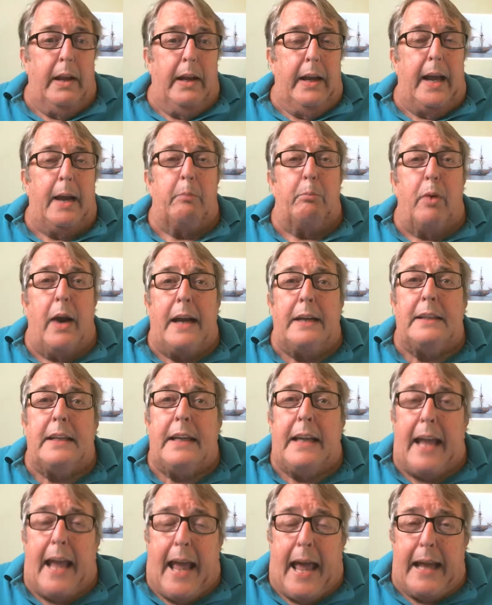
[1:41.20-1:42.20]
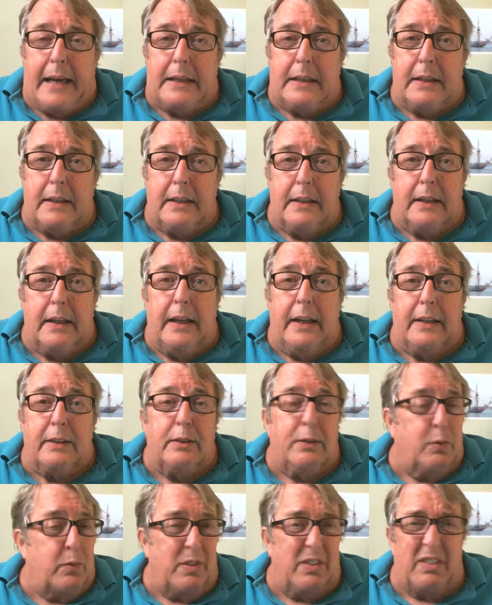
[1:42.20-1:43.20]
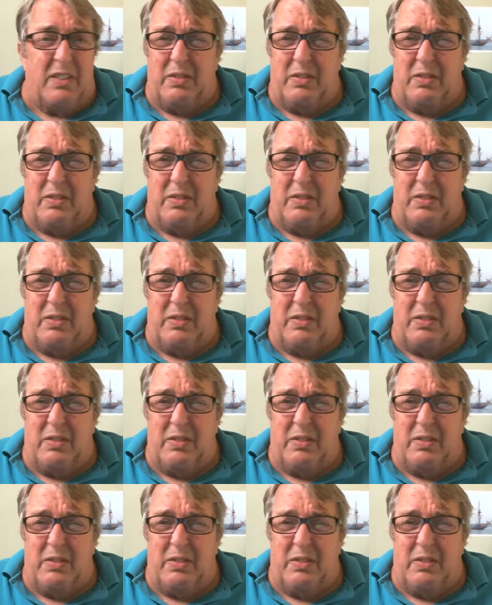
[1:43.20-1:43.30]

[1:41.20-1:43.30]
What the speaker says: And Brat the cat is